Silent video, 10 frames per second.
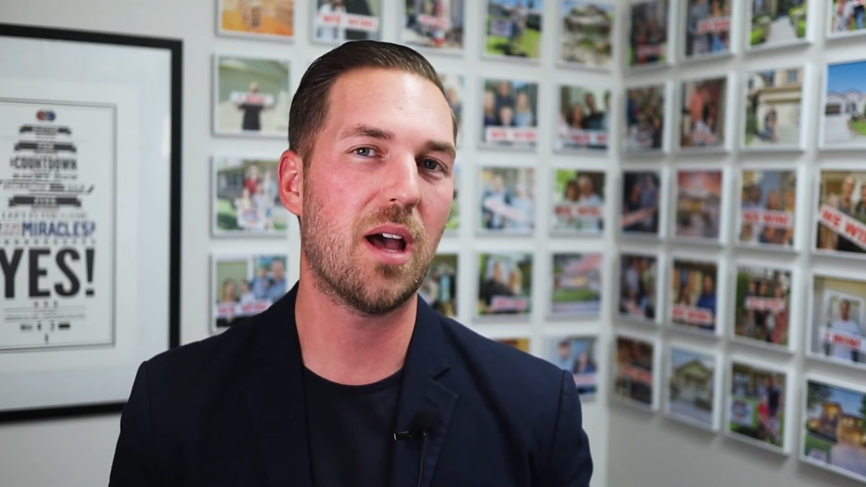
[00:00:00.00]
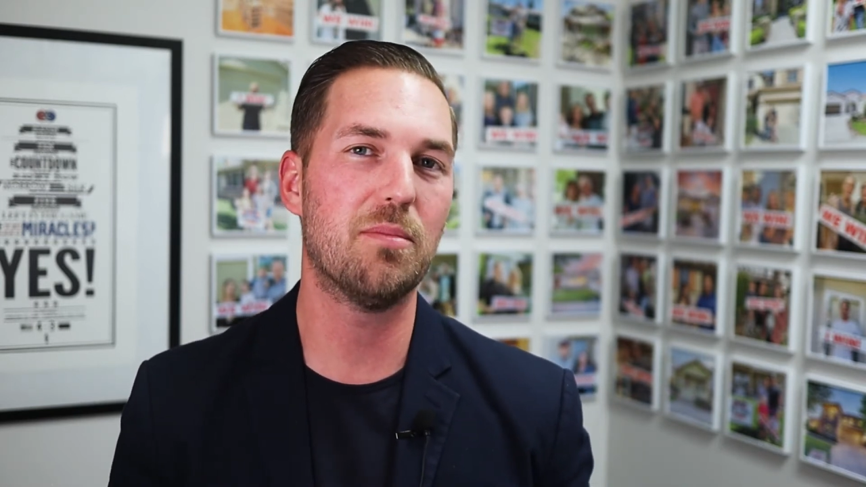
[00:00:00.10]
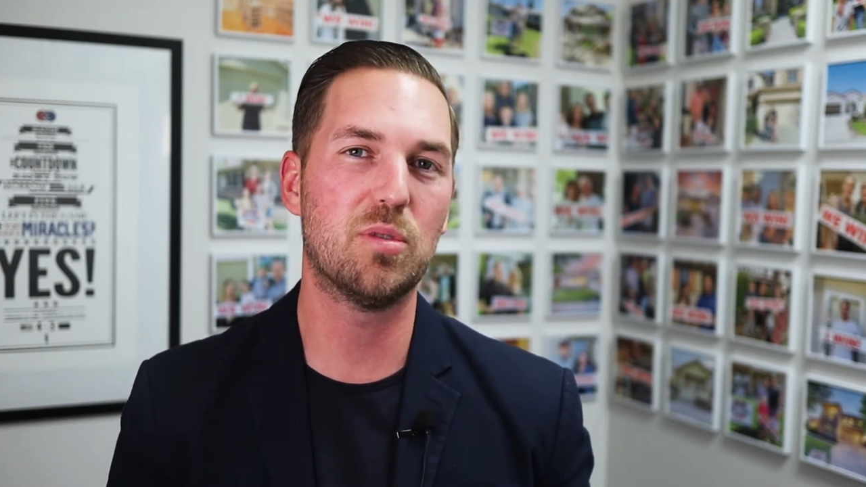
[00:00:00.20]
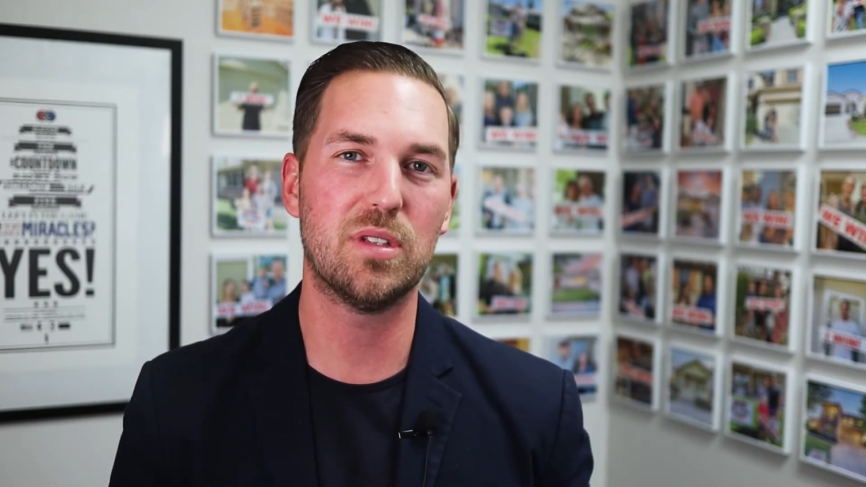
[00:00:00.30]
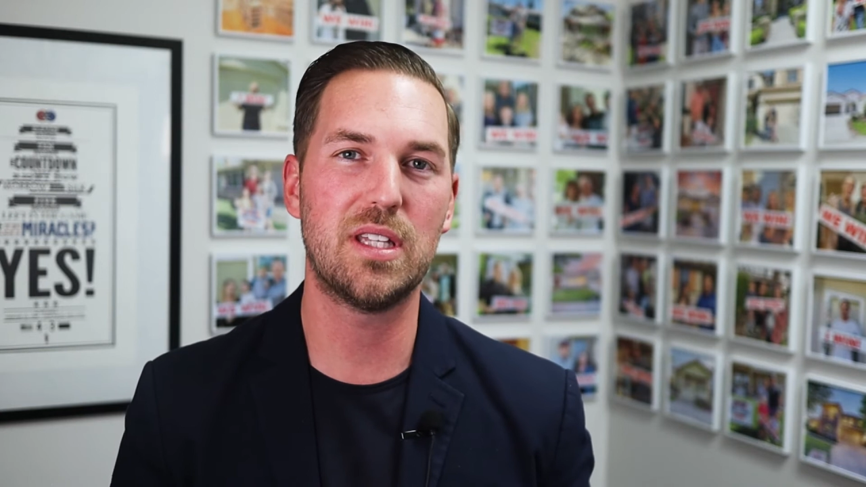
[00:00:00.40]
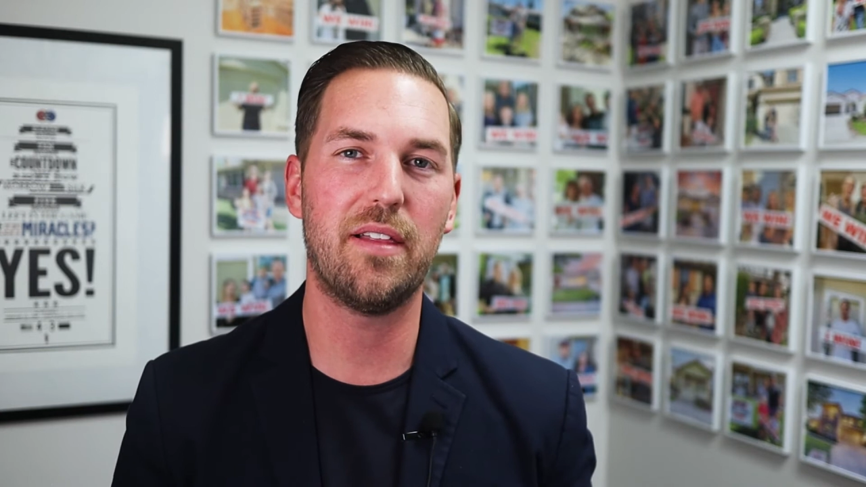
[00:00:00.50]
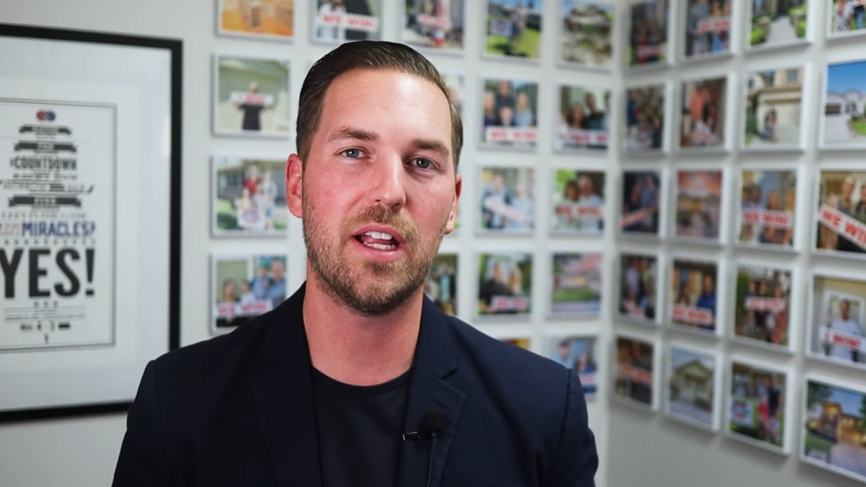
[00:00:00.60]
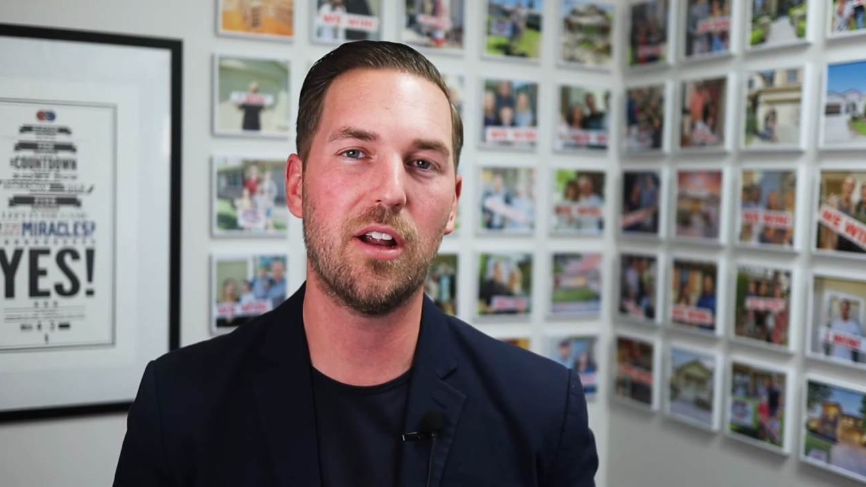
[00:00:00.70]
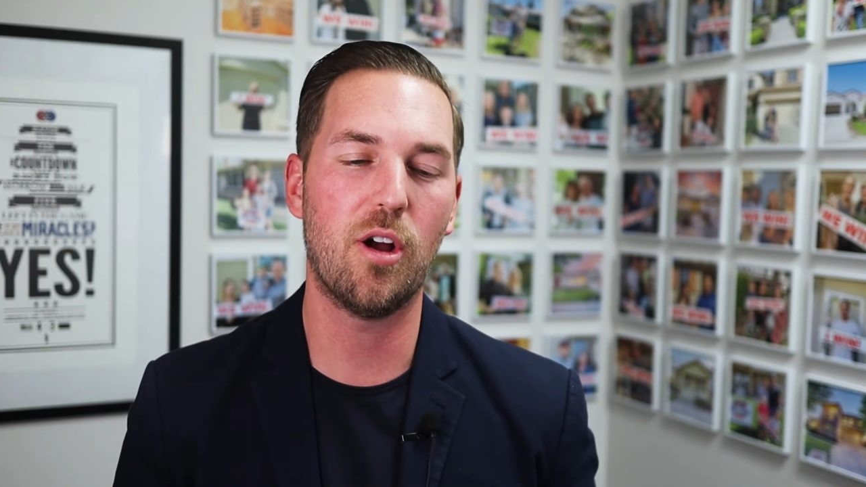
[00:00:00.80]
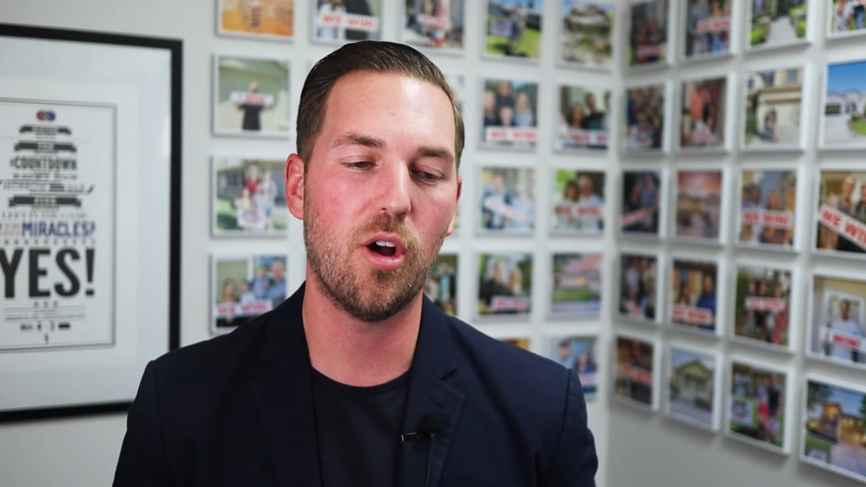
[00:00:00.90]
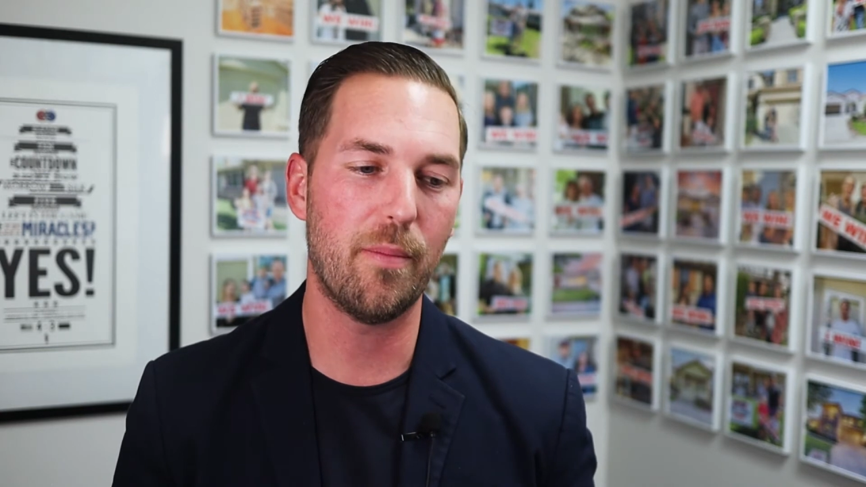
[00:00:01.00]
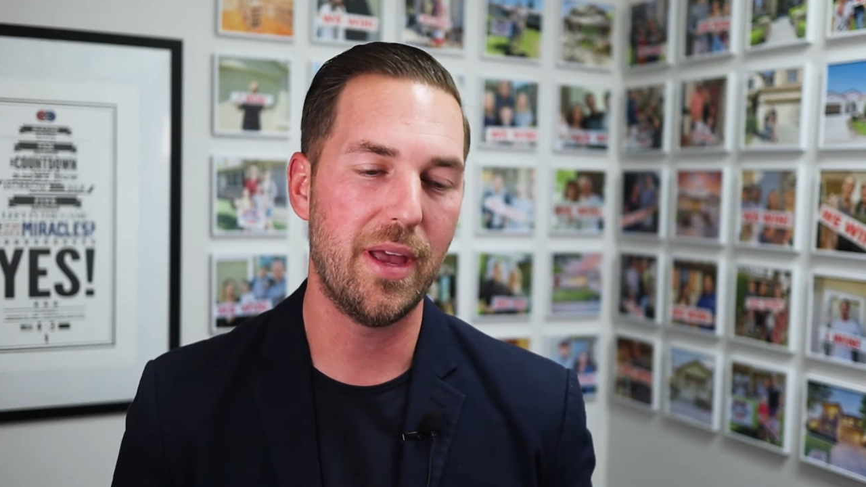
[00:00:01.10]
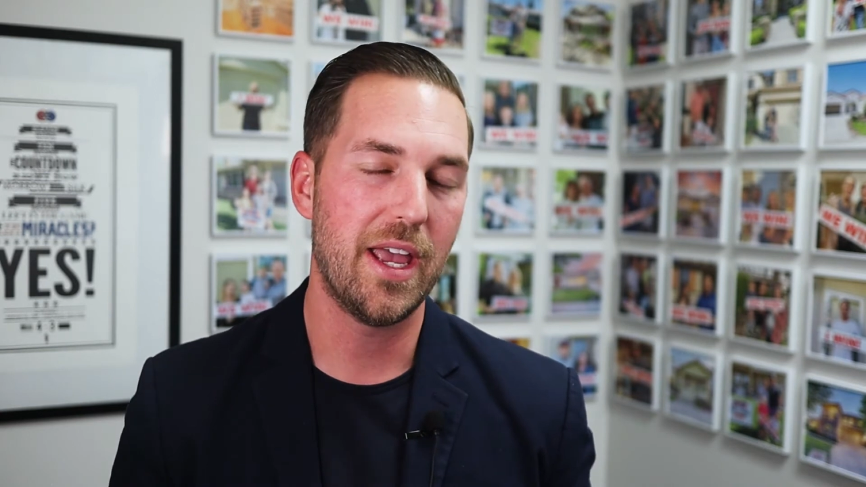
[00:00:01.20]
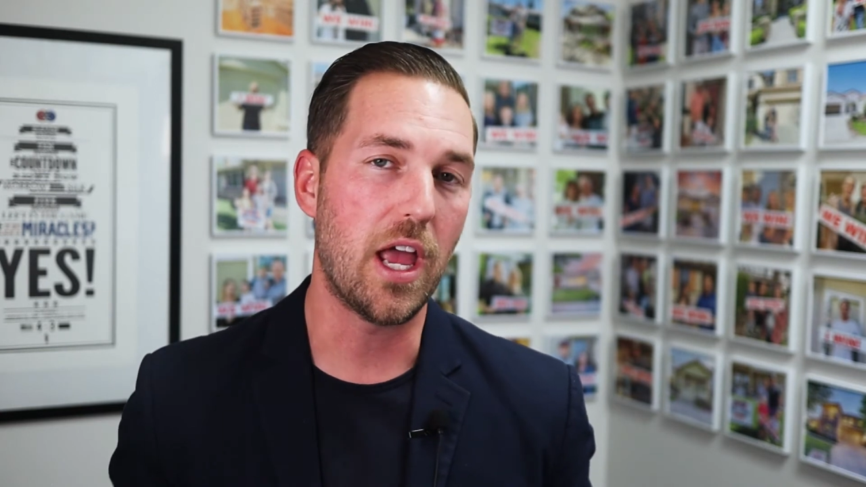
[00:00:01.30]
comes with selling your home,